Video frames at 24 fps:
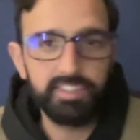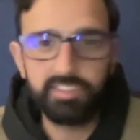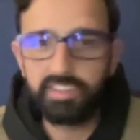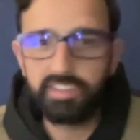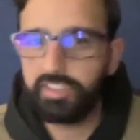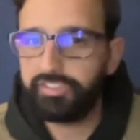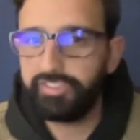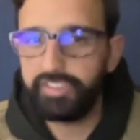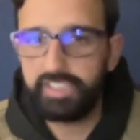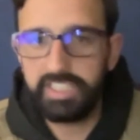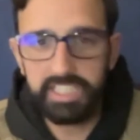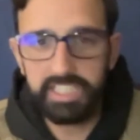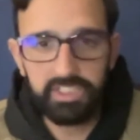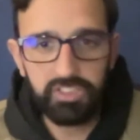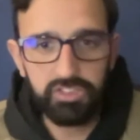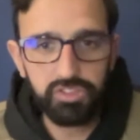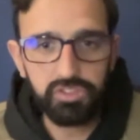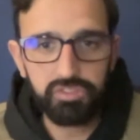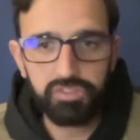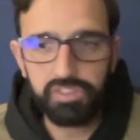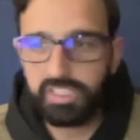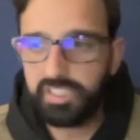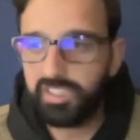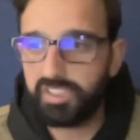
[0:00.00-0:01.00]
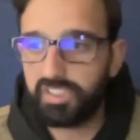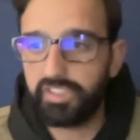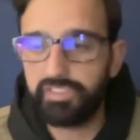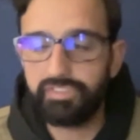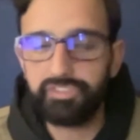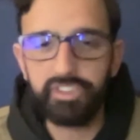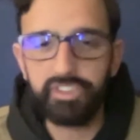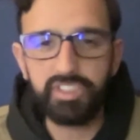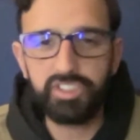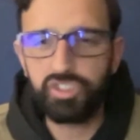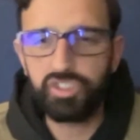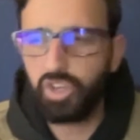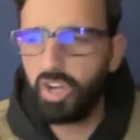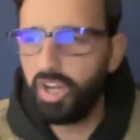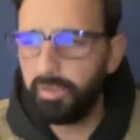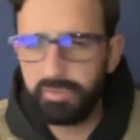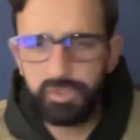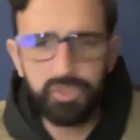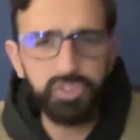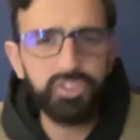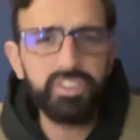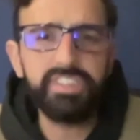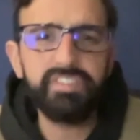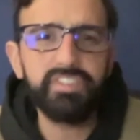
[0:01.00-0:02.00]
different industries, different
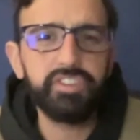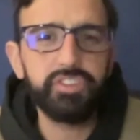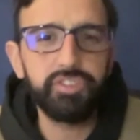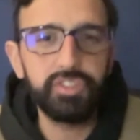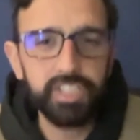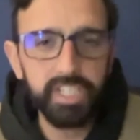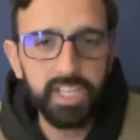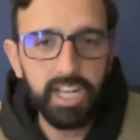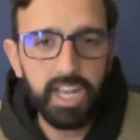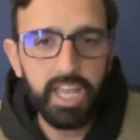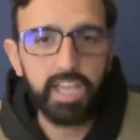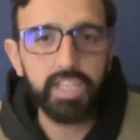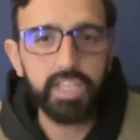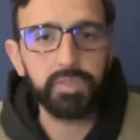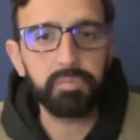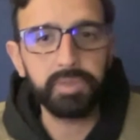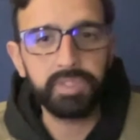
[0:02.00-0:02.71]
jobs you didn't even realize,